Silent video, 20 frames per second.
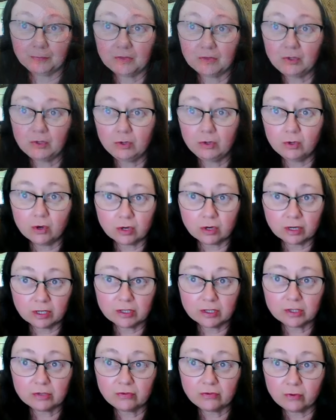
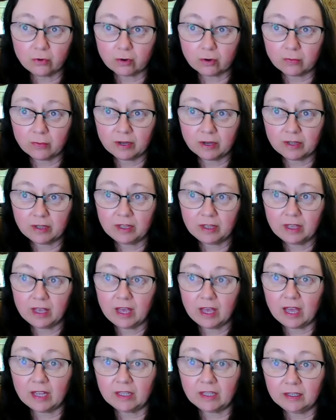Nokken's form
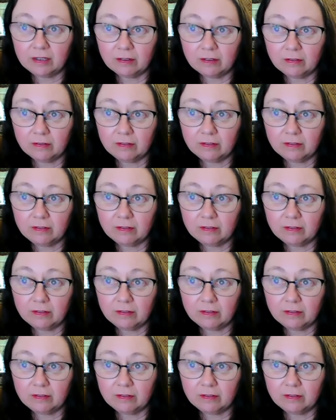and